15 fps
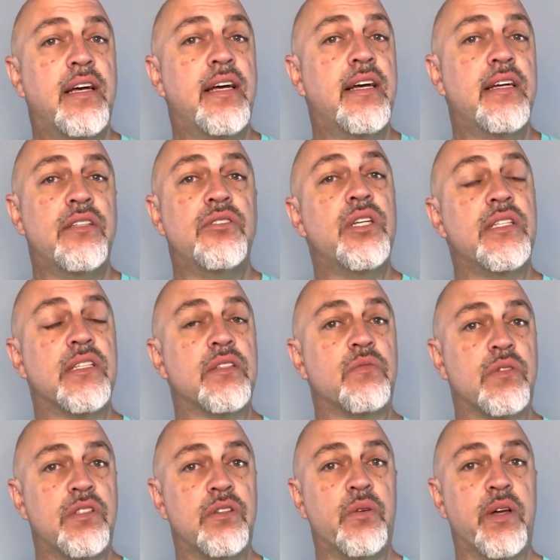Jesus
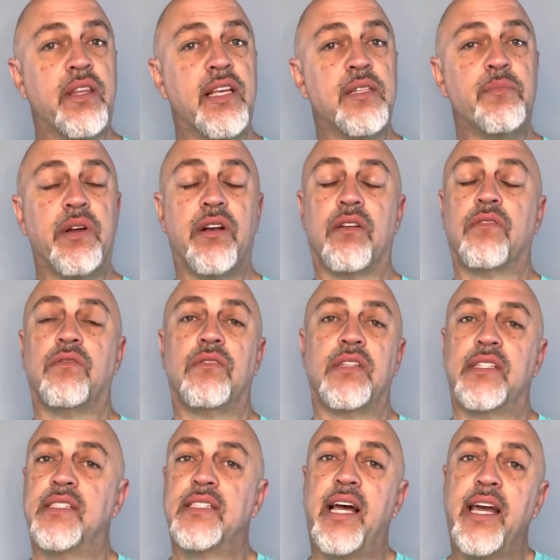was doing these miracles
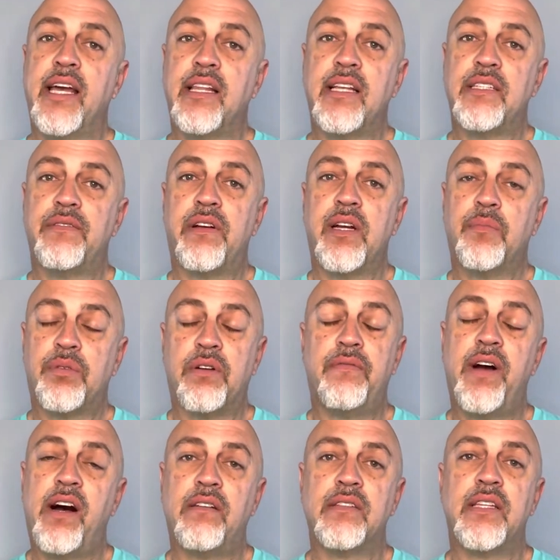and saying these very
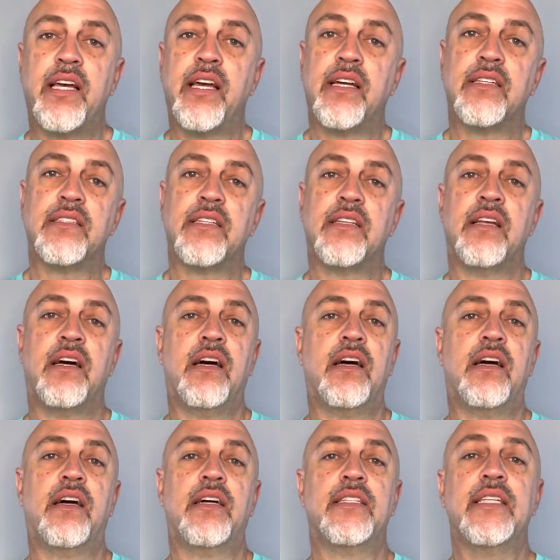profound things and
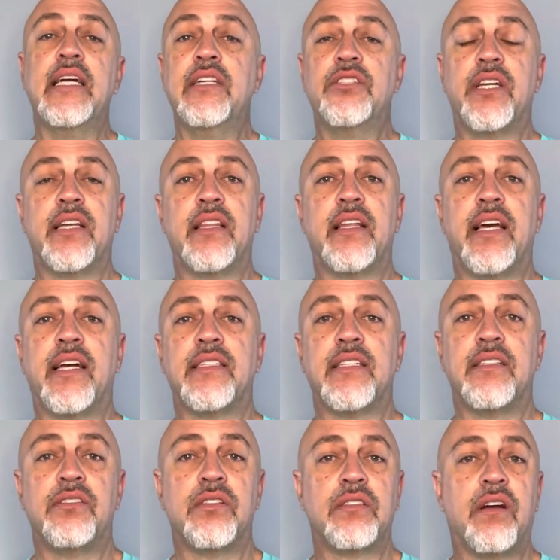teaching things that
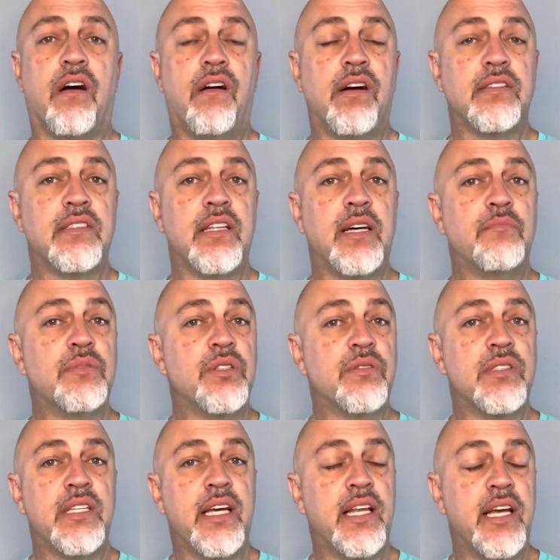just caused them to
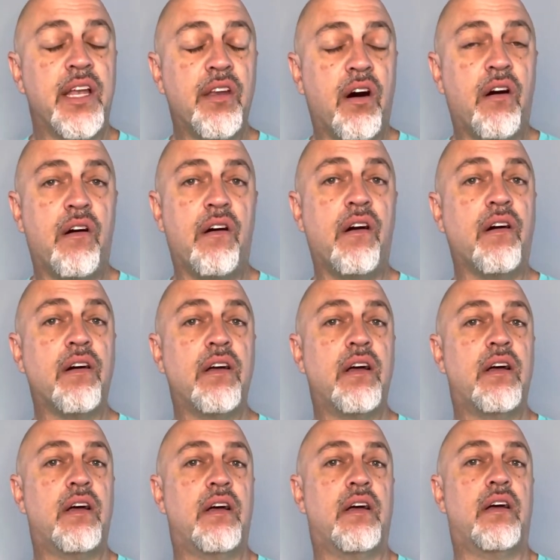sit in awe.
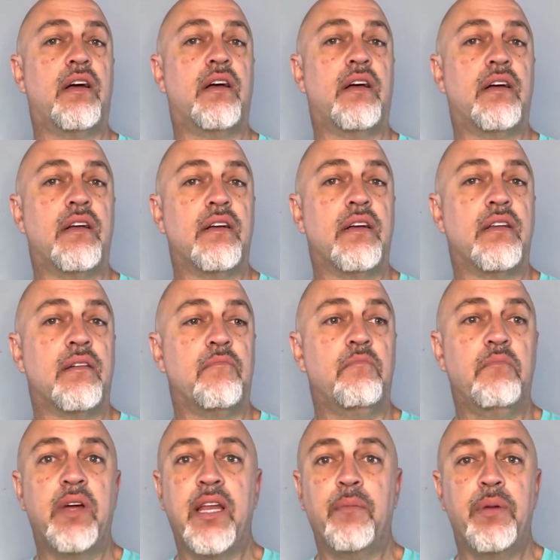
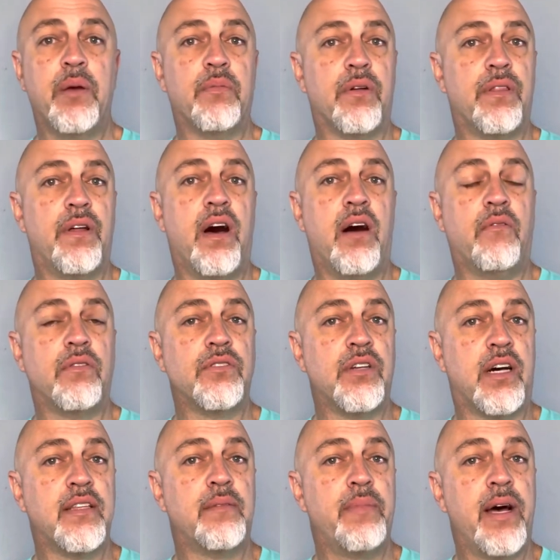Many people thought, well,
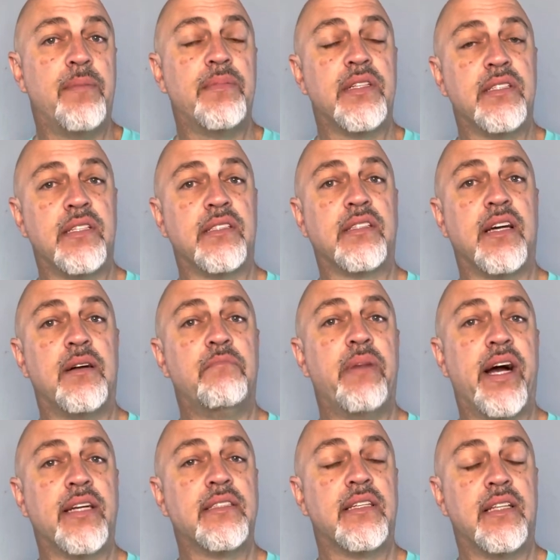John the Baptist has come
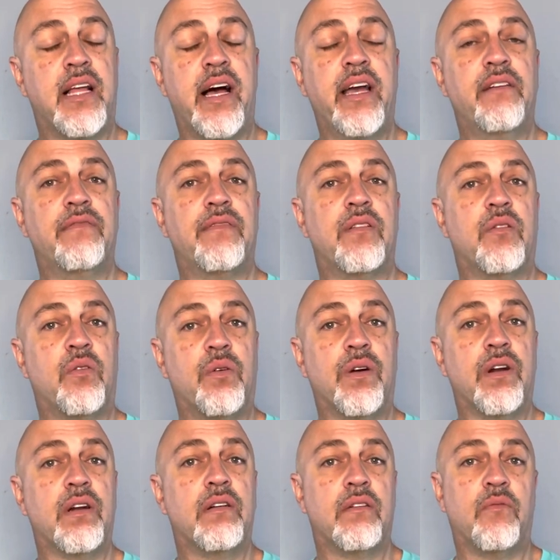back to life,
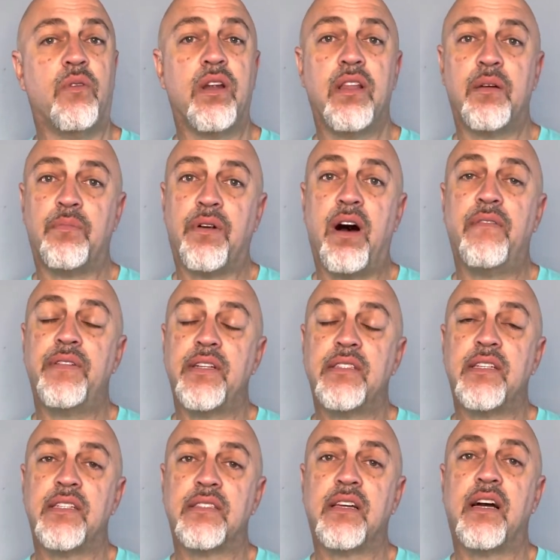or one of the prophets
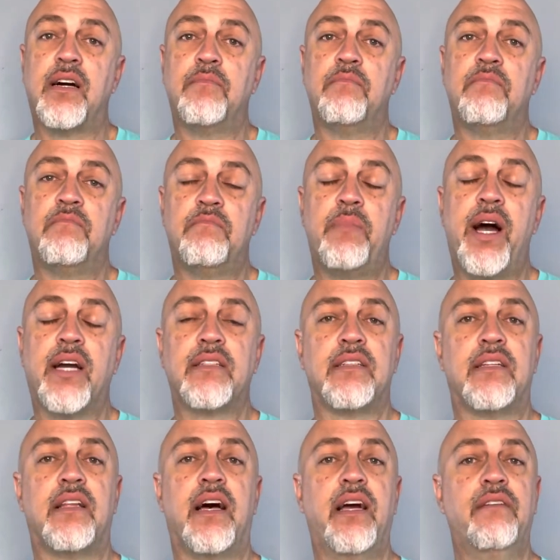has come back to
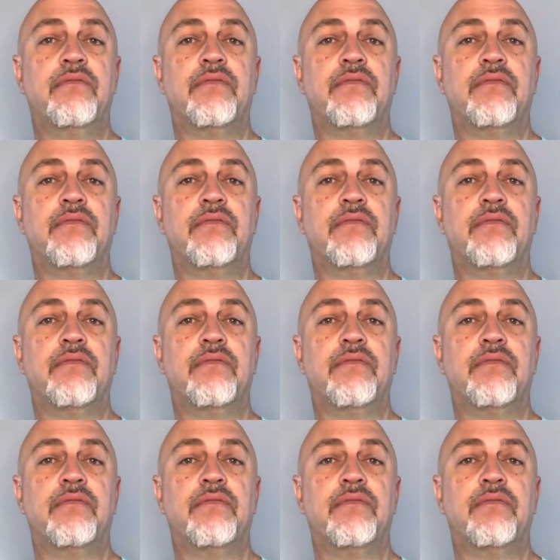life.